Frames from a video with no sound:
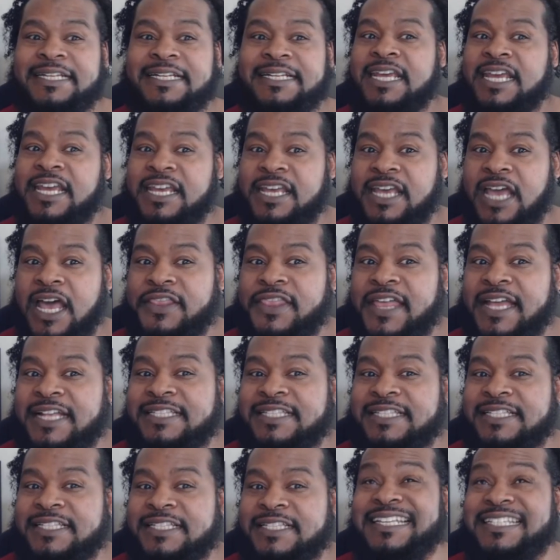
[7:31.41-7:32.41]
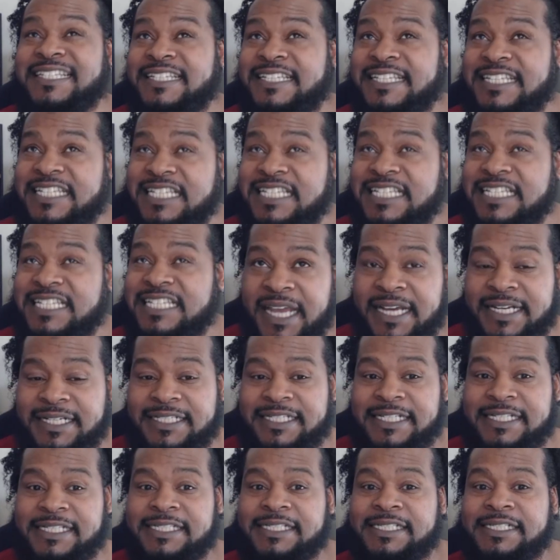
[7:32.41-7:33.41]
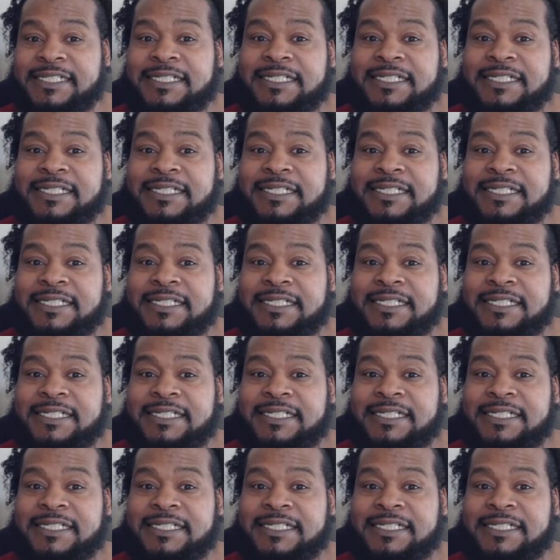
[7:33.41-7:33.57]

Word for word: uh, that I suspected